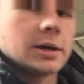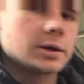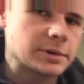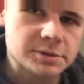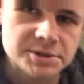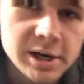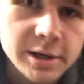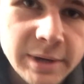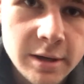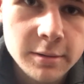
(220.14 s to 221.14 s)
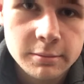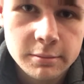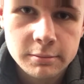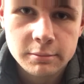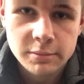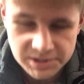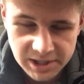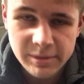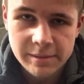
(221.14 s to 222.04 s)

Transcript: and we will talk about the time